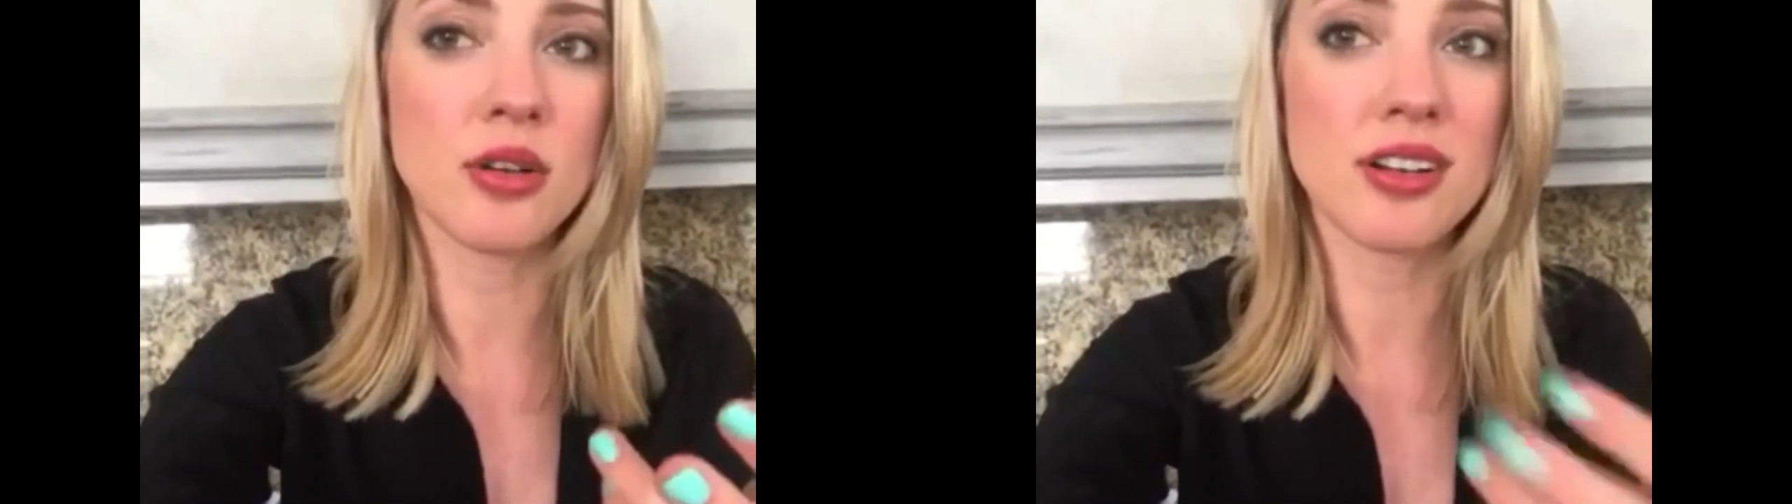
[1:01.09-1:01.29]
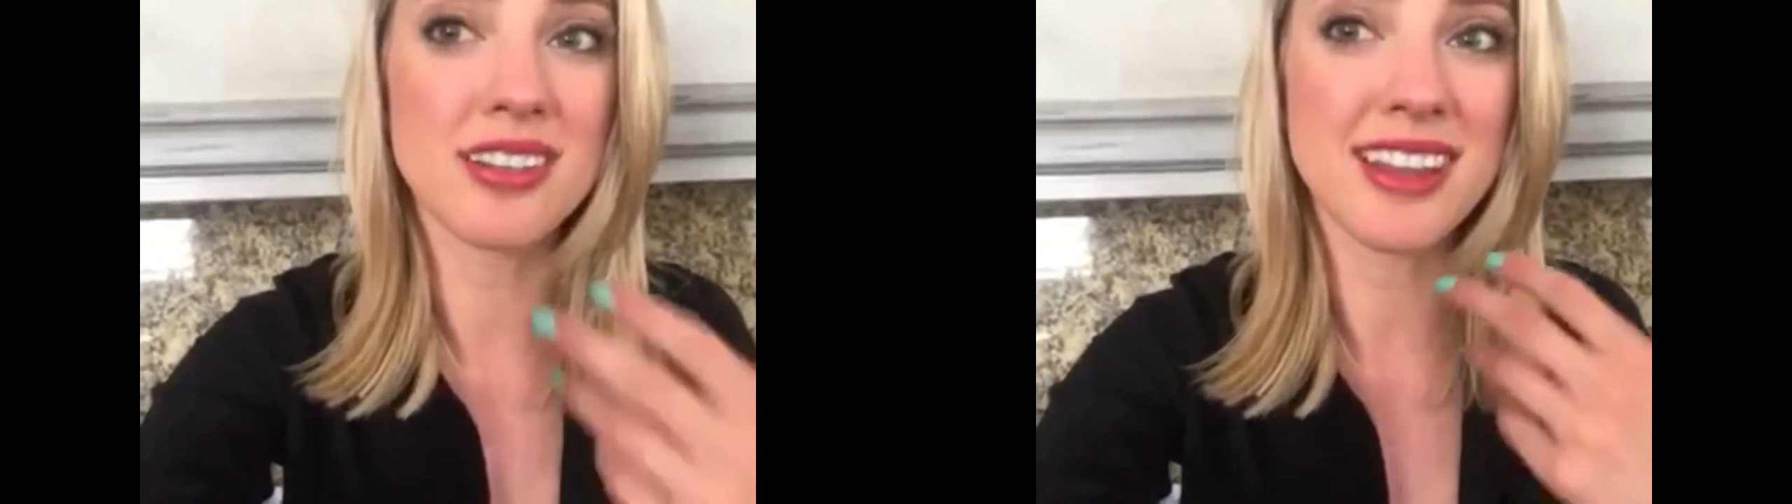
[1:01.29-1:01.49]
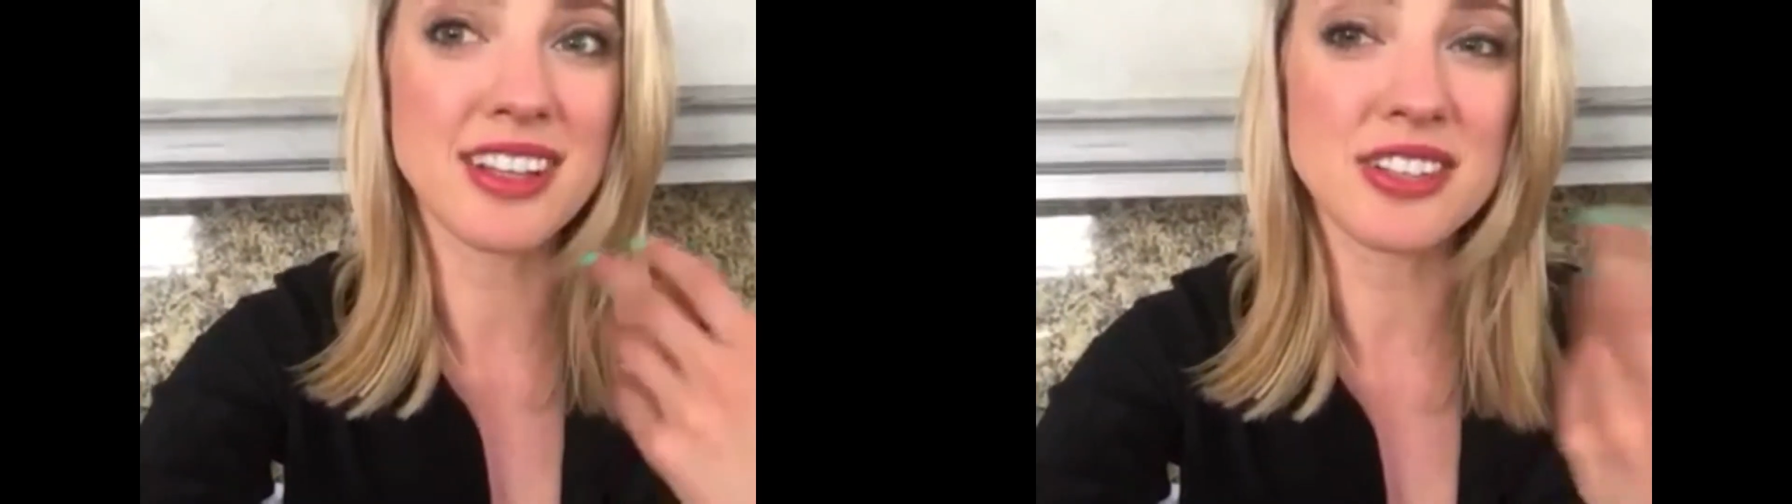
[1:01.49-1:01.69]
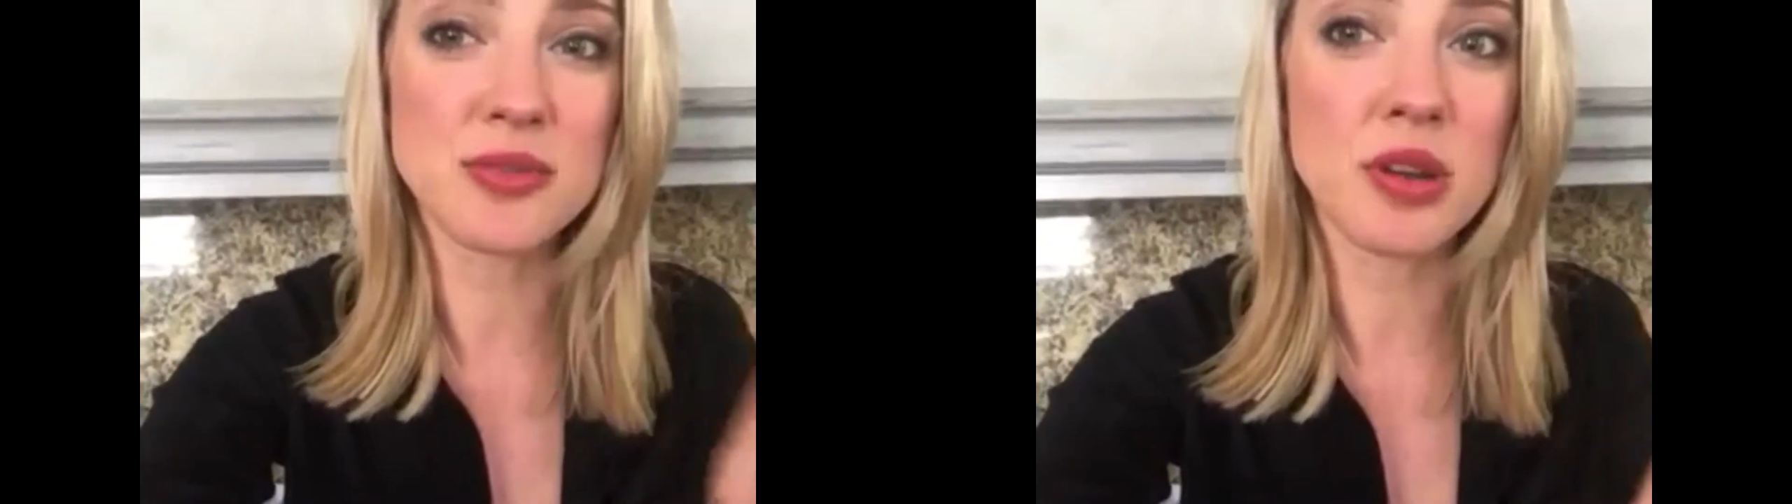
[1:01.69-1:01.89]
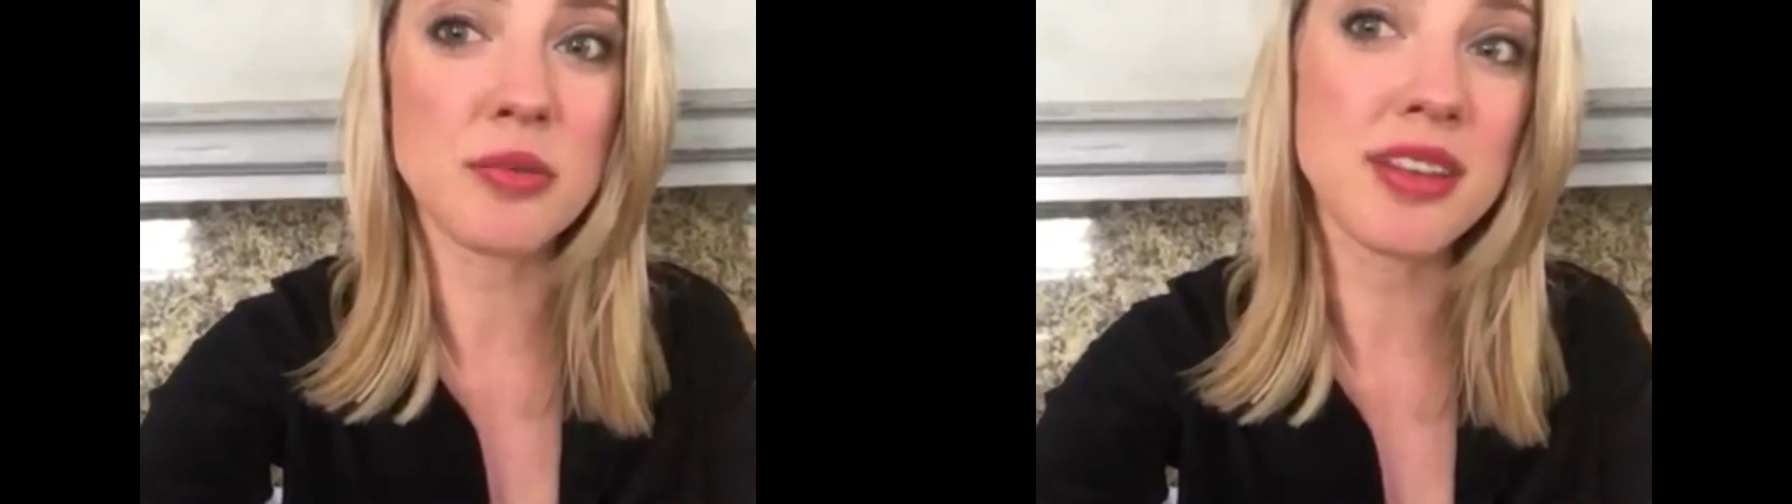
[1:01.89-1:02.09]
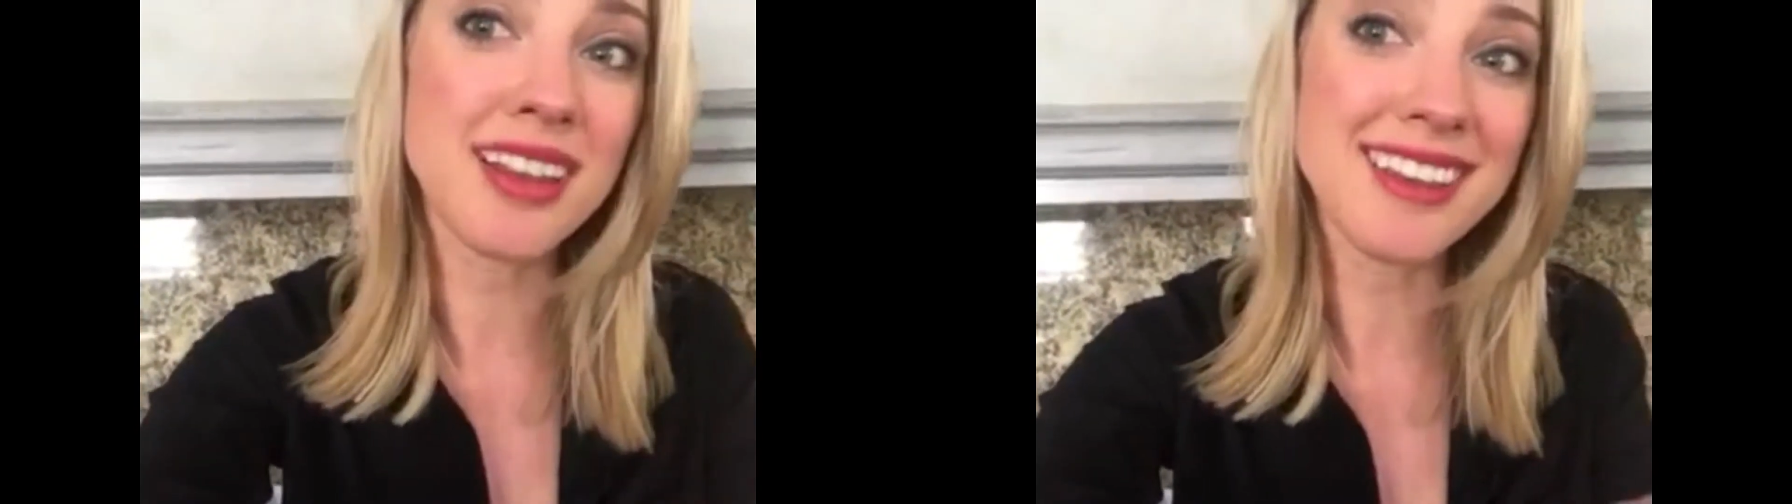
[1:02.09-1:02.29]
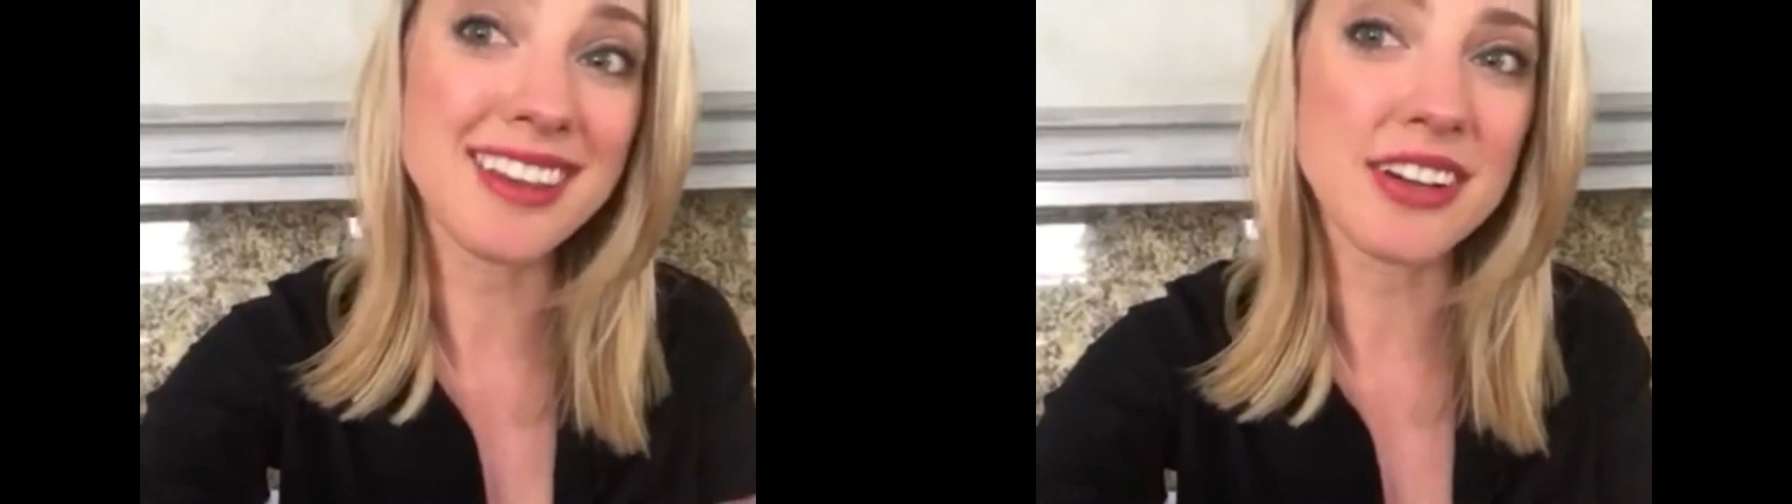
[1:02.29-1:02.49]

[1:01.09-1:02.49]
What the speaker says: or they just want to be like